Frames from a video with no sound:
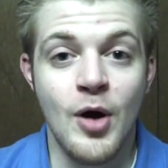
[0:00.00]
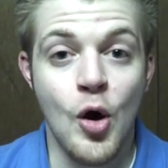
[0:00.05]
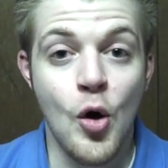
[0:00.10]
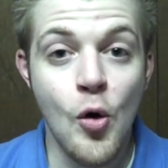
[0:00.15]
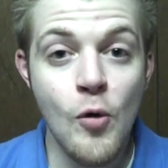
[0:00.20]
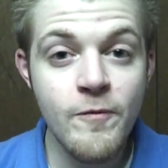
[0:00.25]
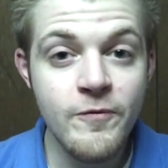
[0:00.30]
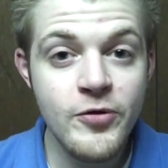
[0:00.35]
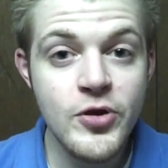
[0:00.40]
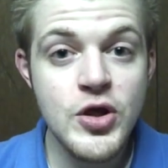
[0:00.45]

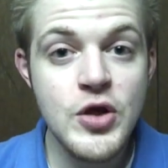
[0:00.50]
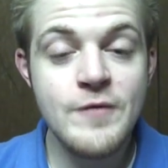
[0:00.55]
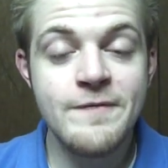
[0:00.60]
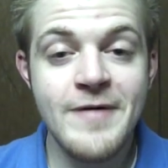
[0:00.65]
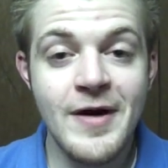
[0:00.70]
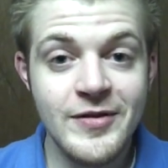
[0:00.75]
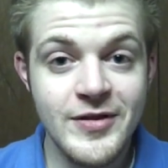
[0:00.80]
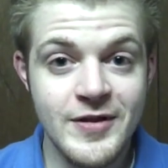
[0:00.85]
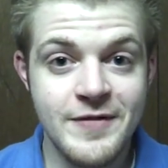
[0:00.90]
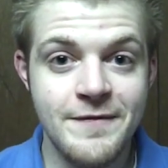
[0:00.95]
hopefully you
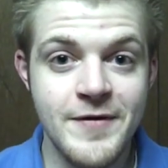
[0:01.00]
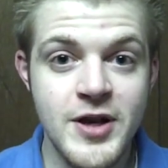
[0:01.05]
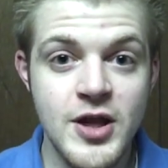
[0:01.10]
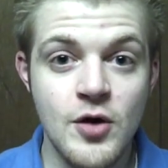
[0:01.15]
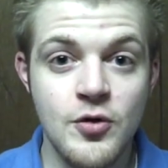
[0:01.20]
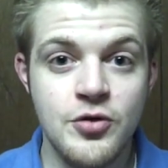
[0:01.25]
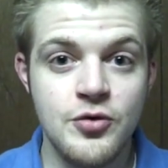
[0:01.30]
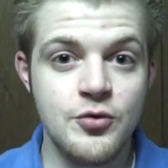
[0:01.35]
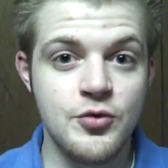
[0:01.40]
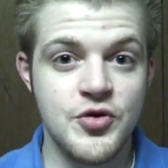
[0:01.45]
found this
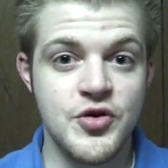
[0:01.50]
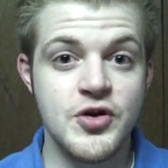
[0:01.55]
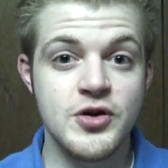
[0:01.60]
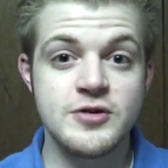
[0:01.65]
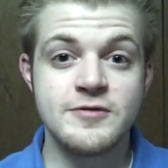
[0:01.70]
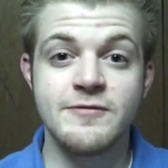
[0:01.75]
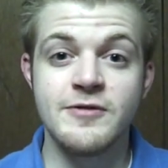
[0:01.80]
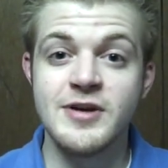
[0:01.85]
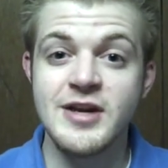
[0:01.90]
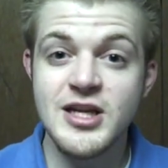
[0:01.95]
video through a
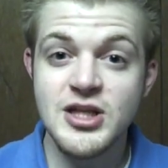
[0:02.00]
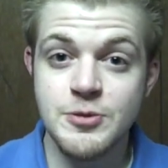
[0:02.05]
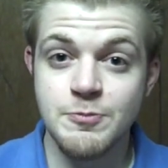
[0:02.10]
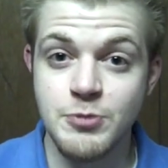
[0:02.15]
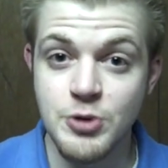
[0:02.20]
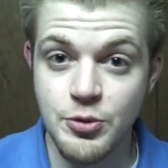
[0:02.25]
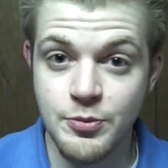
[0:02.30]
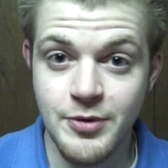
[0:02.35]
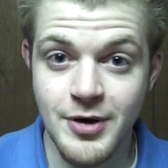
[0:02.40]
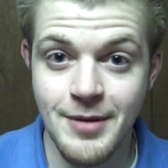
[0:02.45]
search for Niche
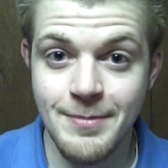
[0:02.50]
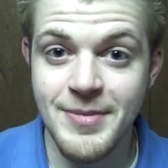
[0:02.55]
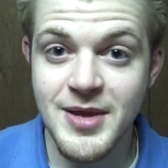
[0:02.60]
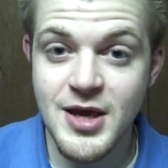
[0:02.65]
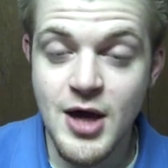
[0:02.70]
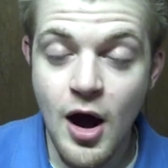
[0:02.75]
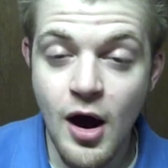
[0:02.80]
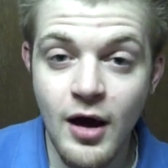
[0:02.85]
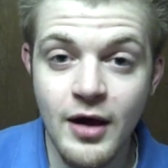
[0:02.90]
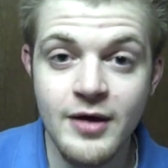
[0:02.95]
Blueprint
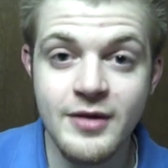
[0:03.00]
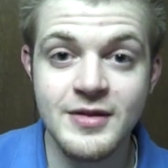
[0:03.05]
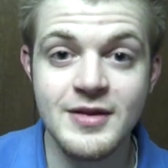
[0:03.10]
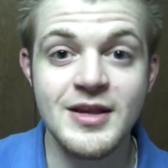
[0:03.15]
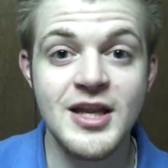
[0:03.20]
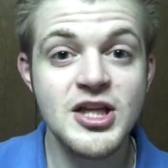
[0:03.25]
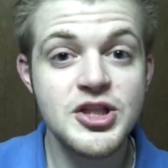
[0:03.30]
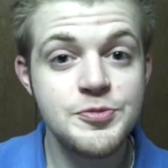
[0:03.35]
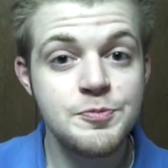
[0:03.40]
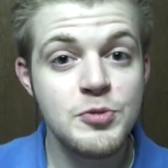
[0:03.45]
because
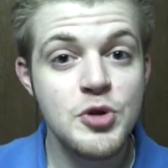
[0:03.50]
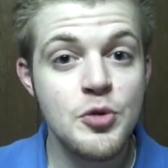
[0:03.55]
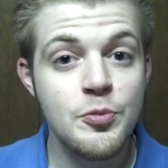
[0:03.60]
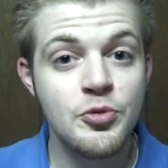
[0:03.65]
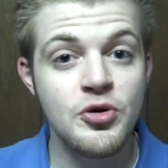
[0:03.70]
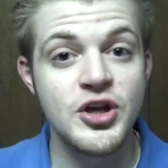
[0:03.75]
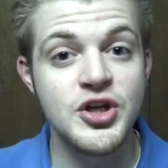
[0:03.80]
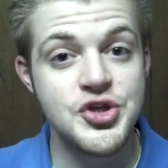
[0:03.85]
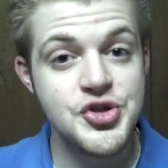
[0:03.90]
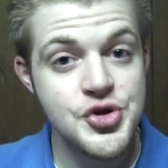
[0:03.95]
Niche
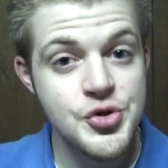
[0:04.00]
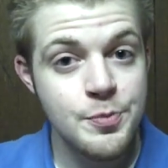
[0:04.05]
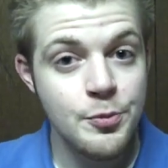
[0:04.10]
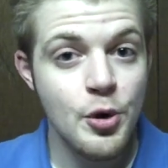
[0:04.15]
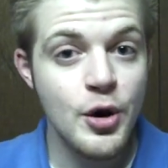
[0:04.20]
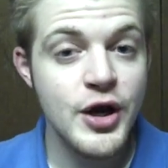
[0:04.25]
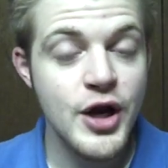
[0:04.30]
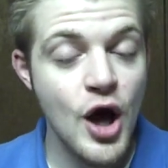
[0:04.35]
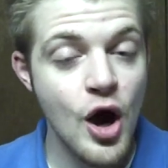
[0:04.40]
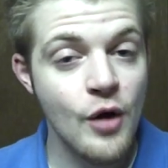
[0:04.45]
Blueprint
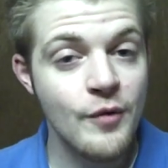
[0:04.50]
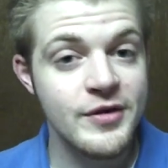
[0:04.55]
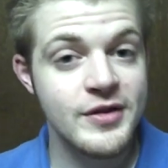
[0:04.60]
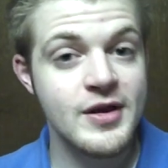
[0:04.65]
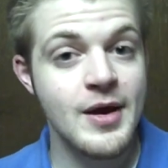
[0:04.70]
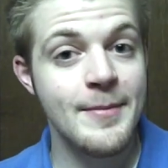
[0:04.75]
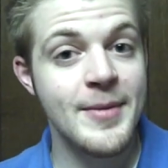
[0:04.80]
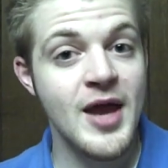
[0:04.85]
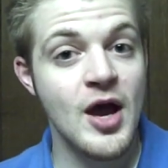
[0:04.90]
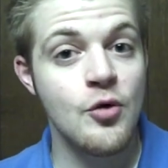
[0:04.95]
2.0 is
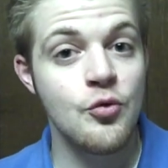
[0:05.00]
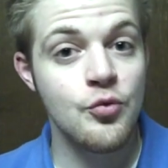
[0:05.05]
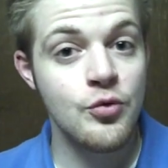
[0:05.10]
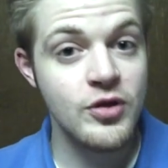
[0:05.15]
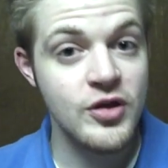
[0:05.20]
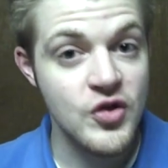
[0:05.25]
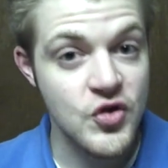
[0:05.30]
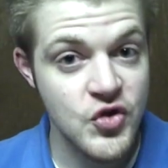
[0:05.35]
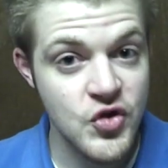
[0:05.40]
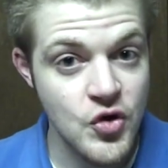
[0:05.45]
coming out
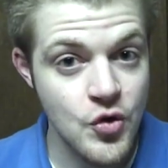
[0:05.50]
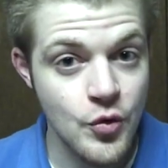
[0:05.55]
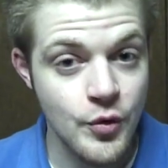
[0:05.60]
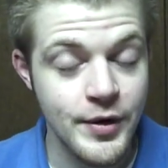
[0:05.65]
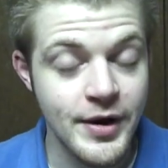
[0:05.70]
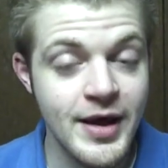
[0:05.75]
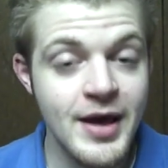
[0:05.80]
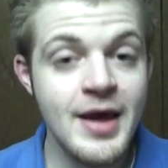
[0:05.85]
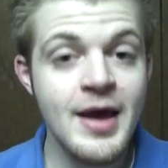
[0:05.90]
really soon.